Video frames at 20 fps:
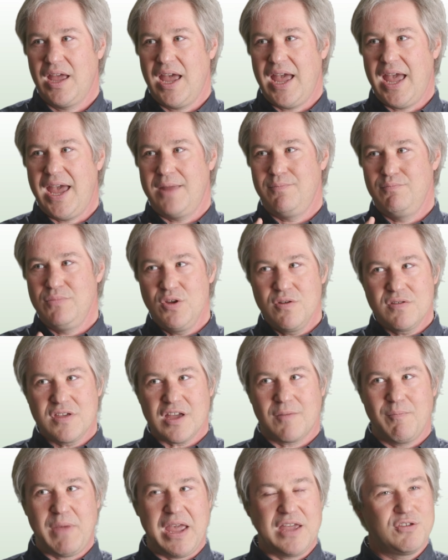and
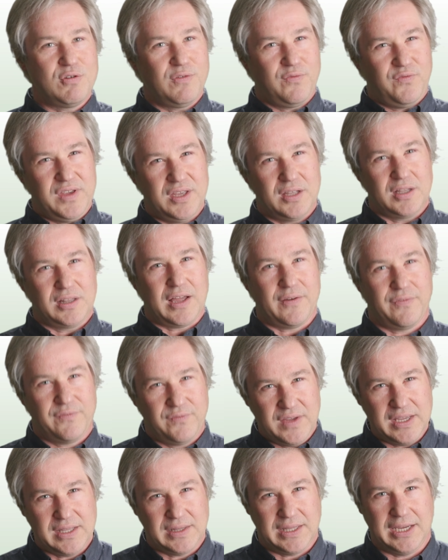music makes you feel a
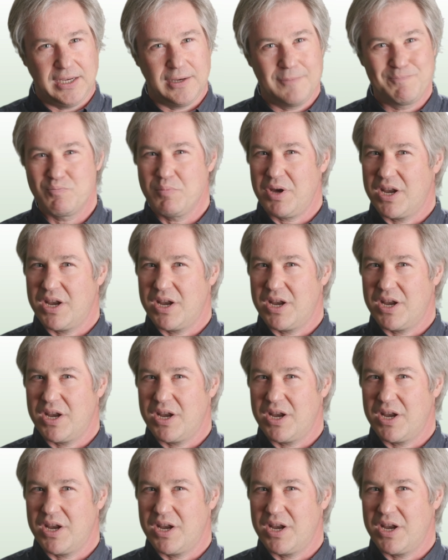feeling,